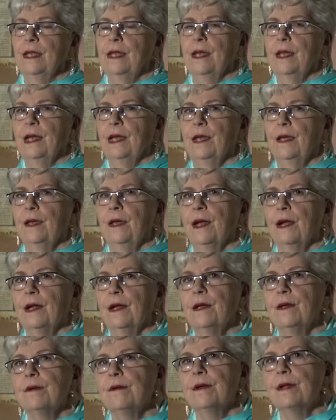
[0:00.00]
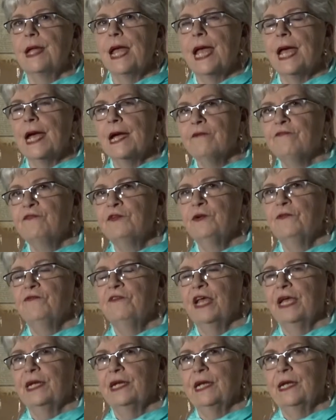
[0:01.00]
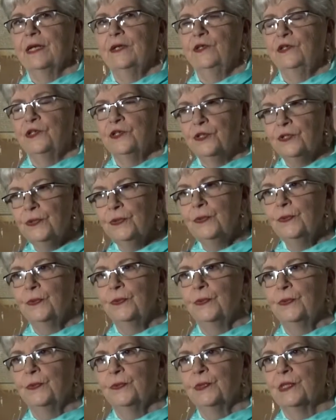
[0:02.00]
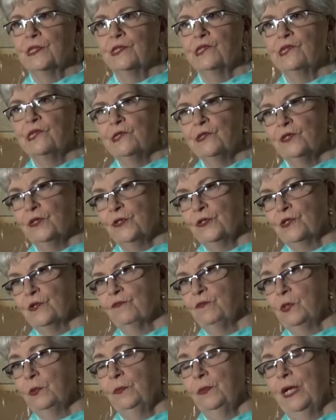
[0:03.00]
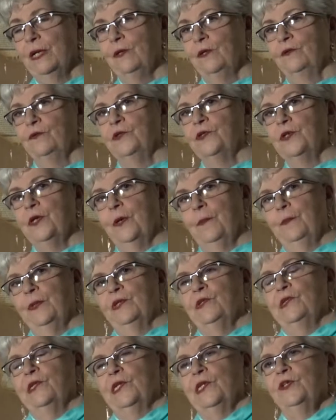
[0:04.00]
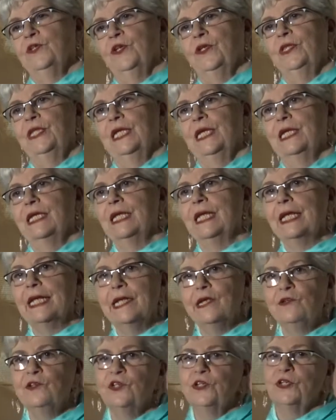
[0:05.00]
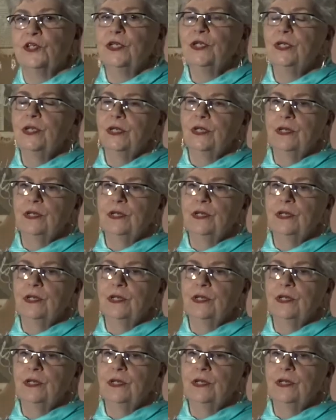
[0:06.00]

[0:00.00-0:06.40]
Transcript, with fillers: uh, after Vatican II, the Sisters of Loretto took a position that each